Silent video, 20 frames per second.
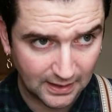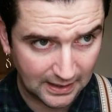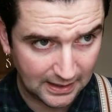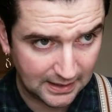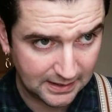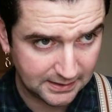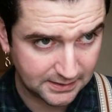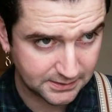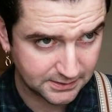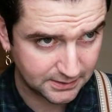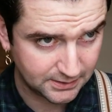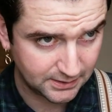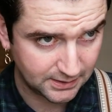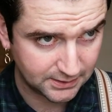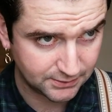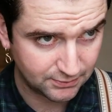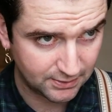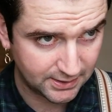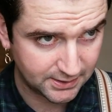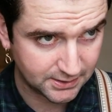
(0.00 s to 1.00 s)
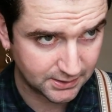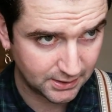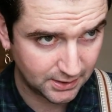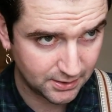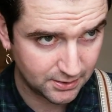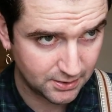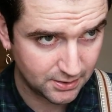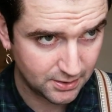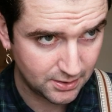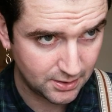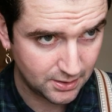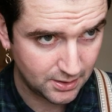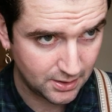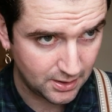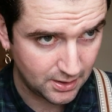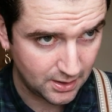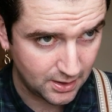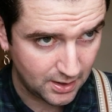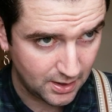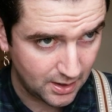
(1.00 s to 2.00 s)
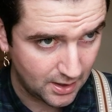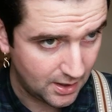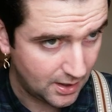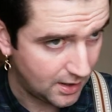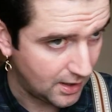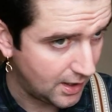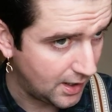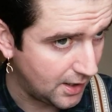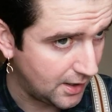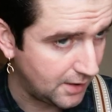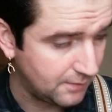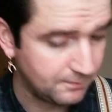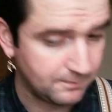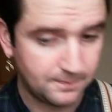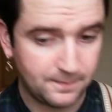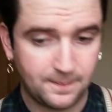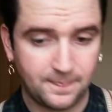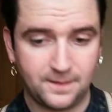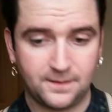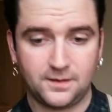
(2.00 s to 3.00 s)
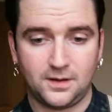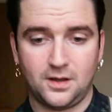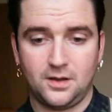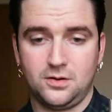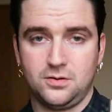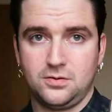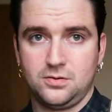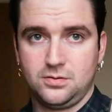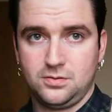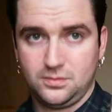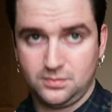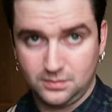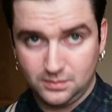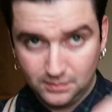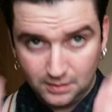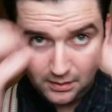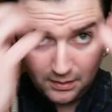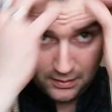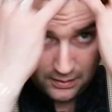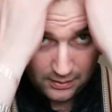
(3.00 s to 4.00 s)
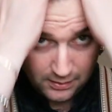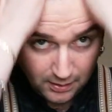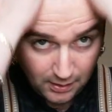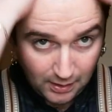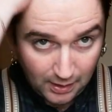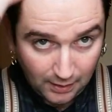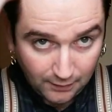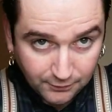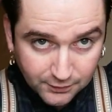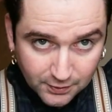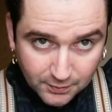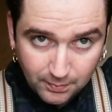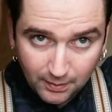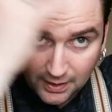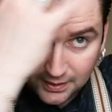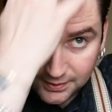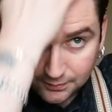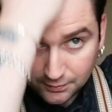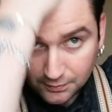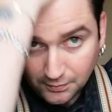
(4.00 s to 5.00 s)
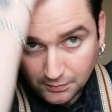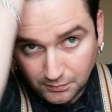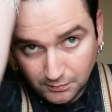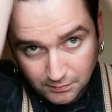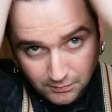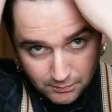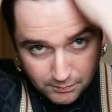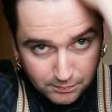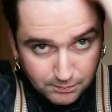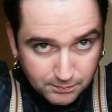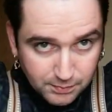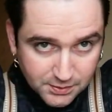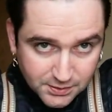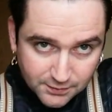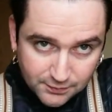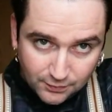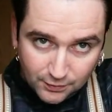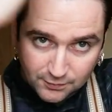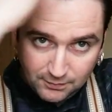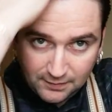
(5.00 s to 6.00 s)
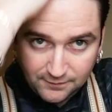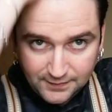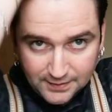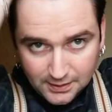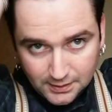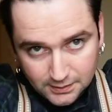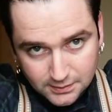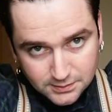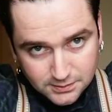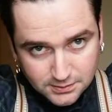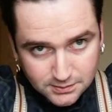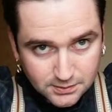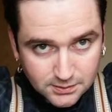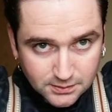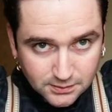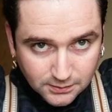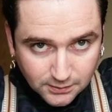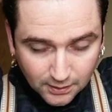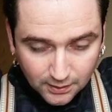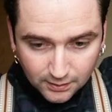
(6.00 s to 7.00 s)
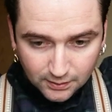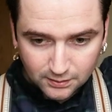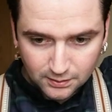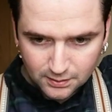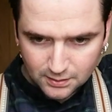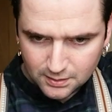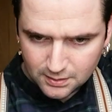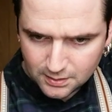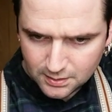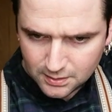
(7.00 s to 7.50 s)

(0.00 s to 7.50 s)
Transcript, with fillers: and it's ready to go. Um, so I've just applied it through my fingers. So